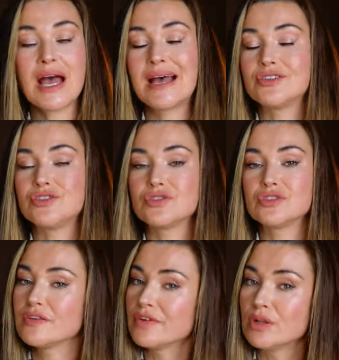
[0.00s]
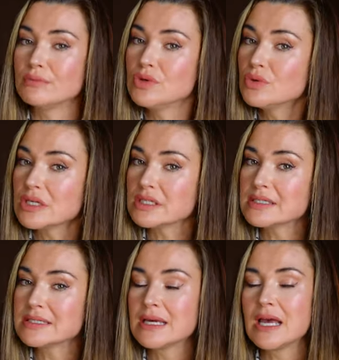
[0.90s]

and your cervical mucus,